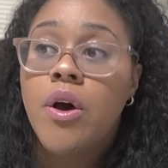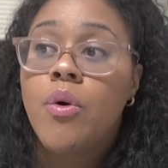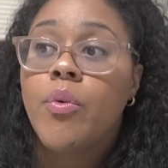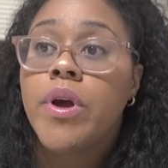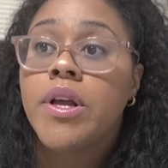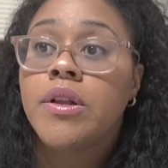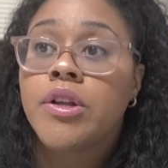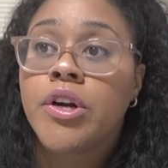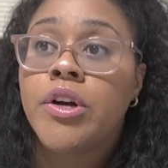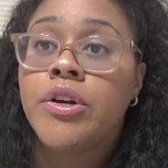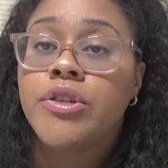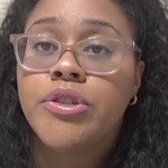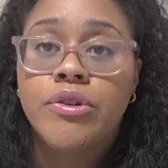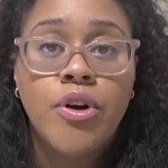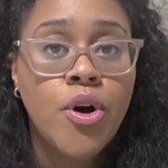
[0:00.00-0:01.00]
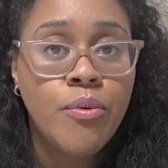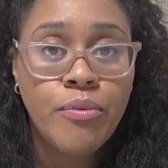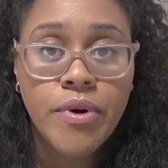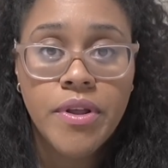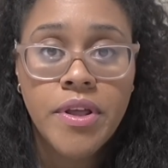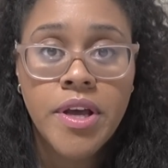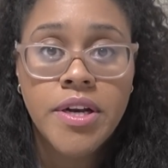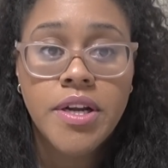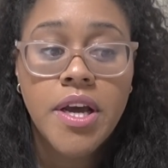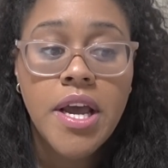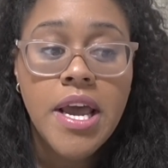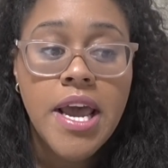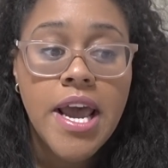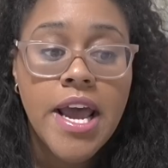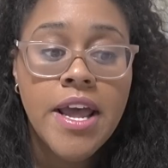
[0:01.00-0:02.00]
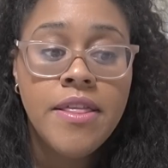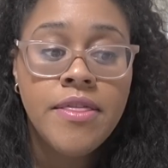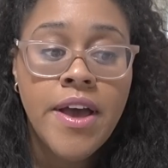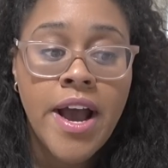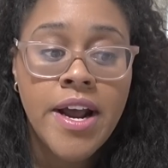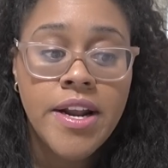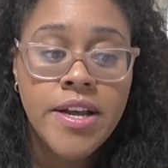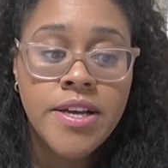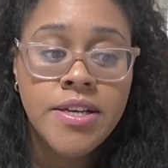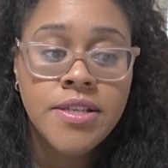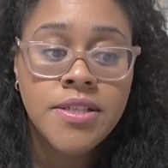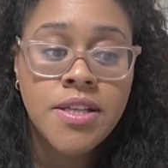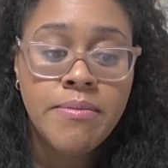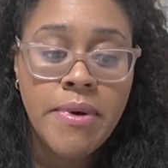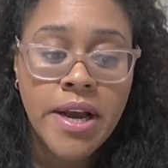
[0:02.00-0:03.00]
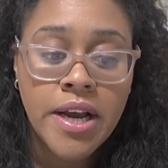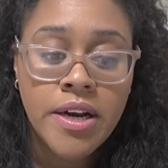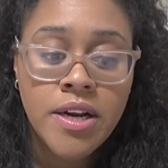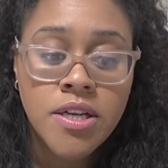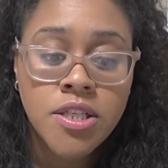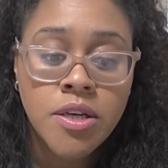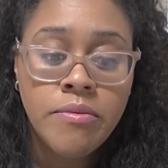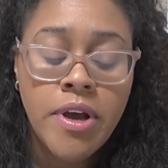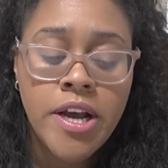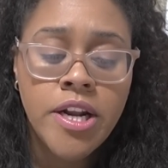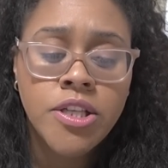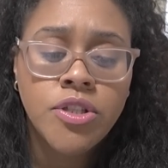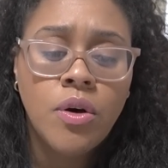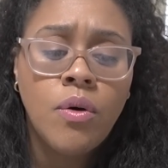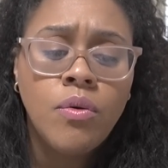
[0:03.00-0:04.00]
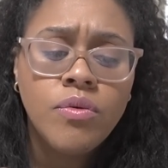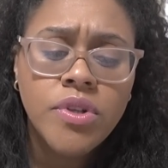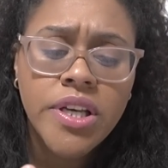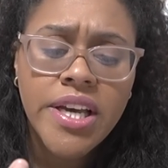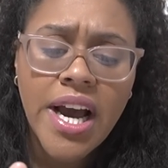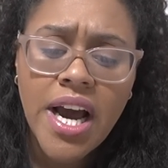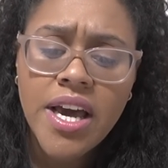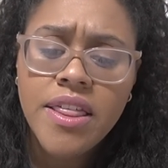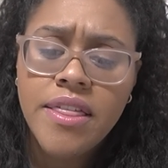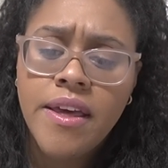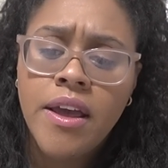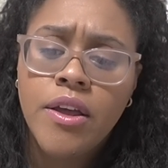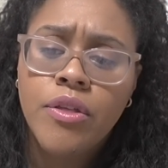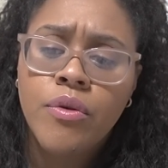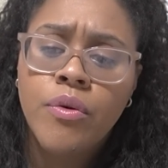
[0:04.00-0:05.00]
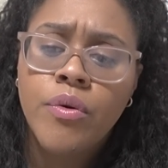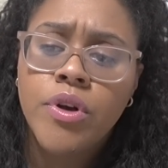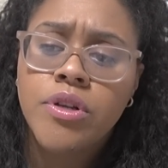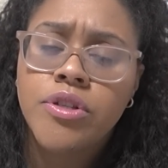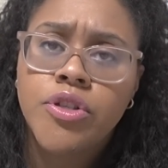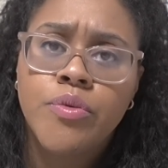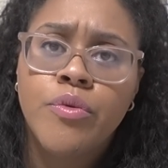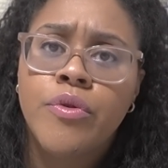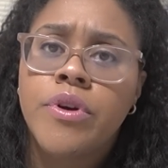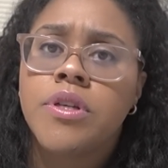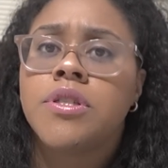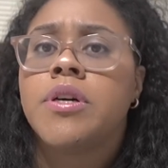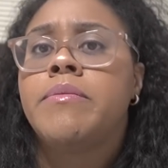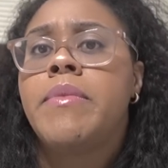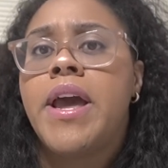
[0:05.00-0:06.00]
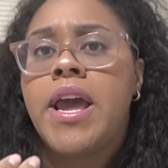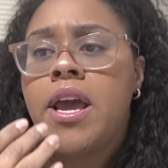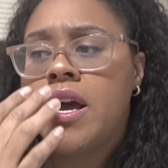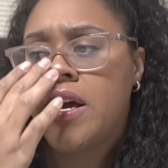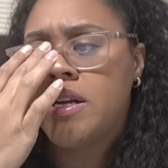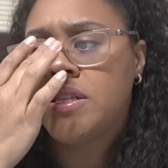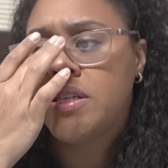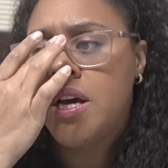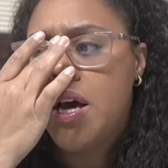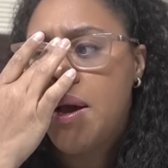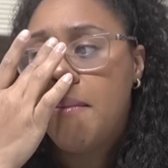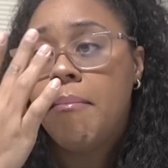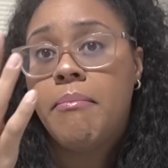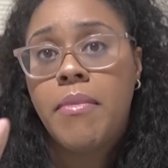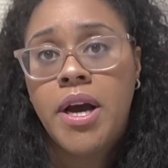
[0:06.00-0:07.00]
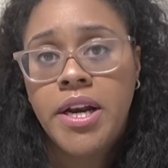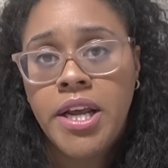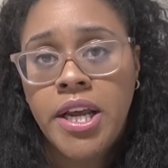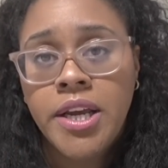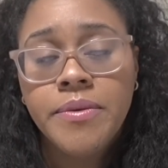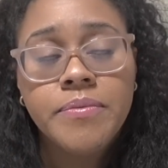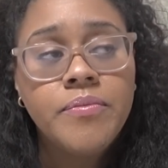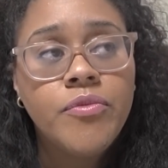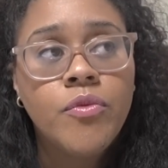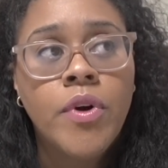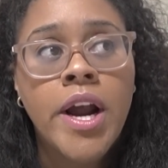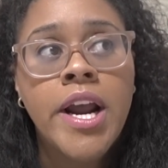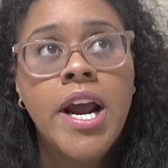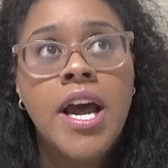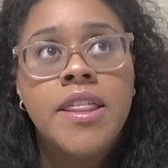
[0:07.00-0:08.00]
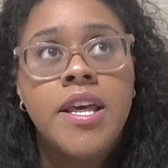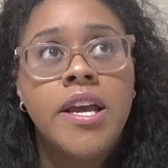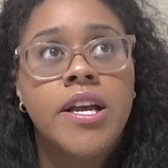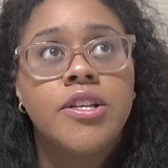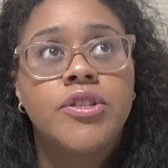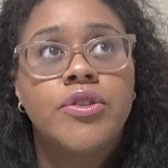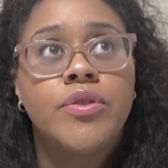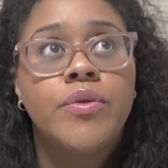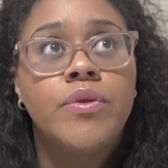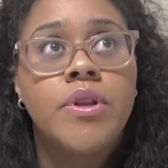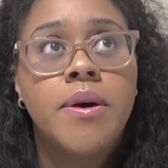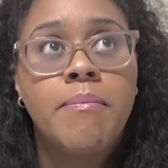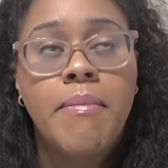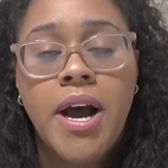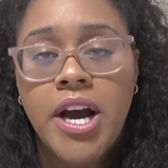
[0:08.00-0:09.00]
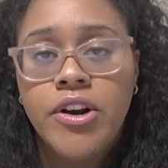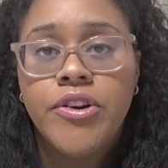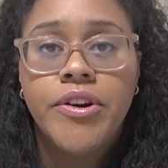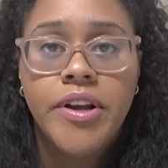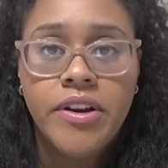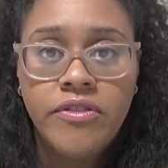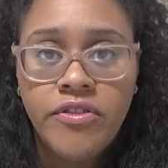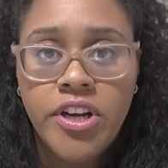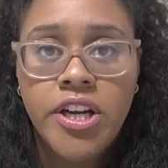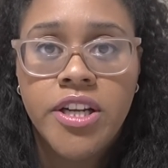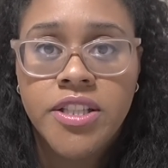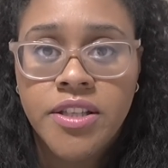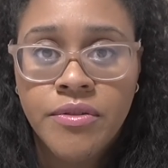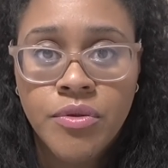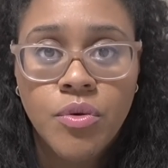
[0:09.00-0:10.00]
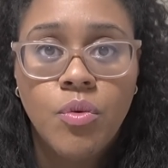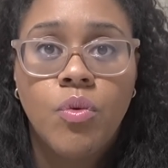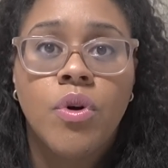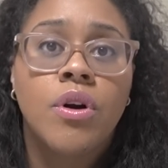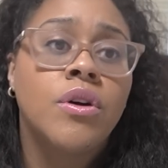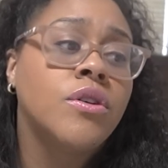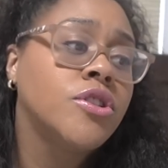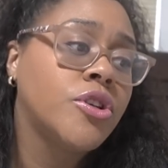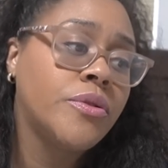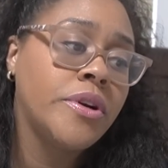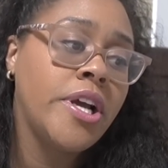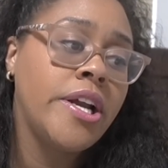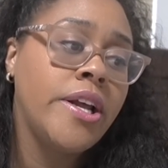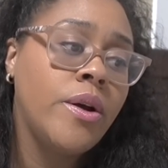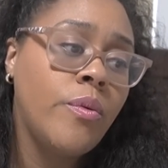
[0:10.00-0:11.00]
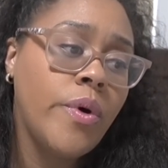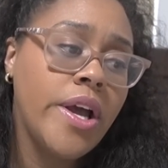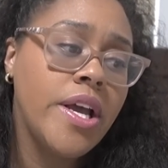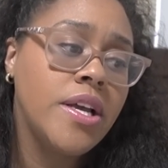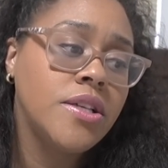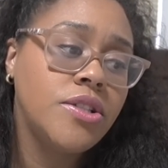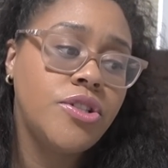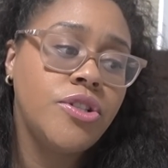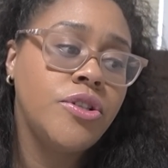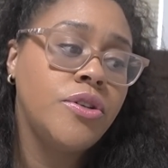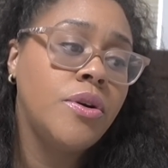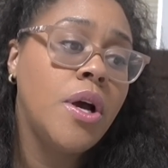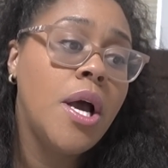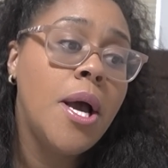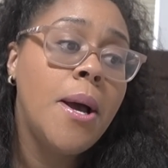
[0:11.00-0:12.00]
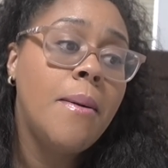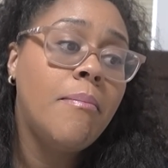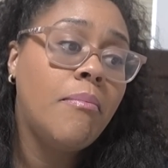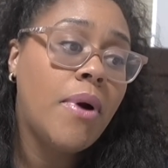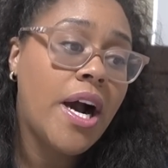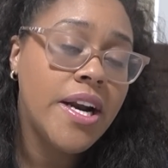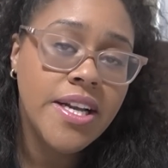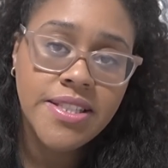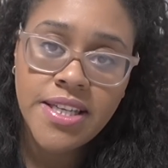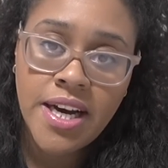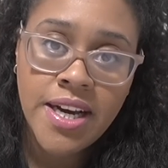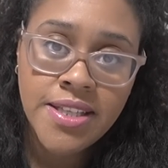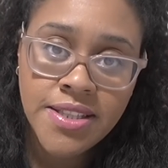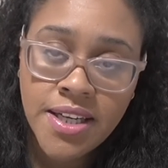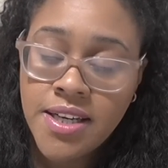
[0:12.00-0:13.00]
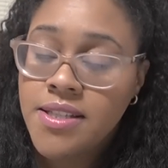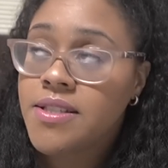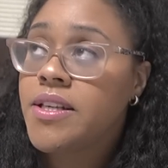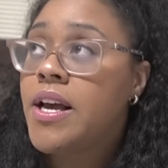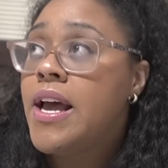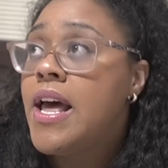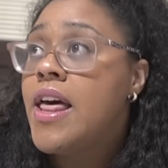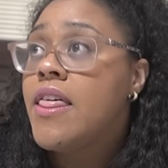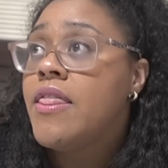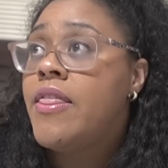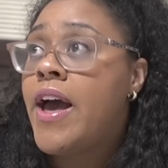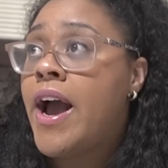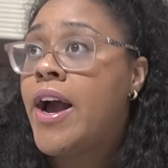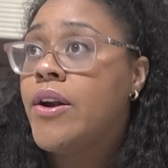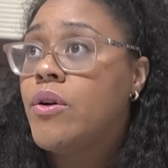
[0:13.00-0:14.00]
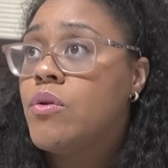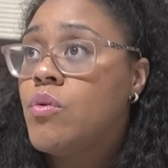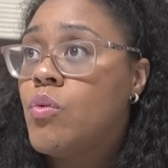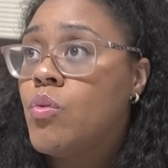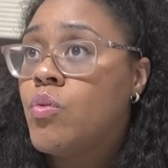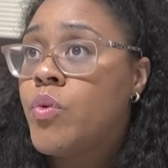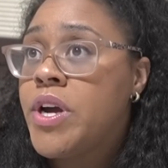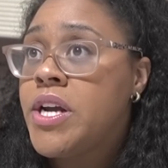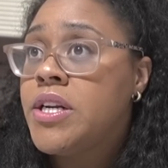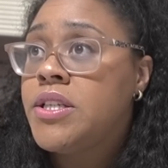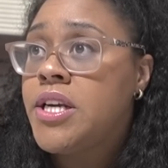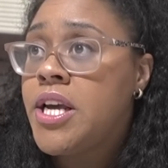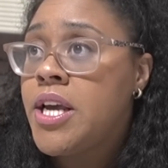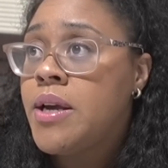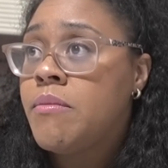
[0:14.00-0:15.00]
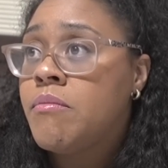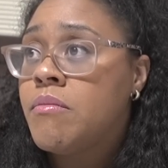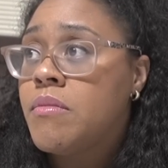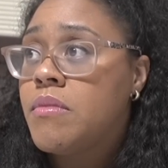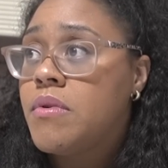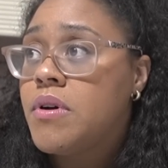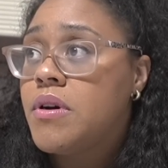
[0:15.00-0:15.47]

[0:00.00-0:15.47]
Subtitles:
We learn to cope with it. And that is the mechanism. And it's only, I think, through consumerism and money, right? I think it's through the modern convenience of the world creating ways to monetize us that we deem